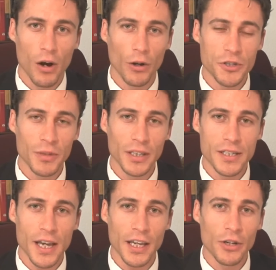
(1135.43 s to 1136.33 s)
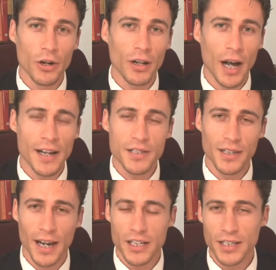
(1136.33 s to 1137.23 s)
ultimately taking your clients to
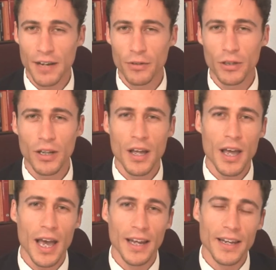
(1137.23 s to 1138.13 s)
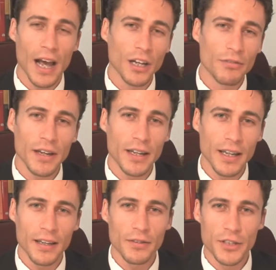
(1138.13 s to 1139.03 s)
the next level and
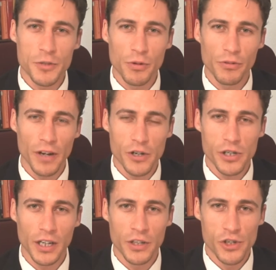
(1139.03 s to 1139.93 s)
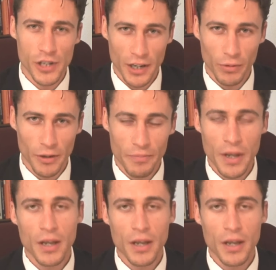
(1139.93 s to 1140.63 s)
elevating this profession in general.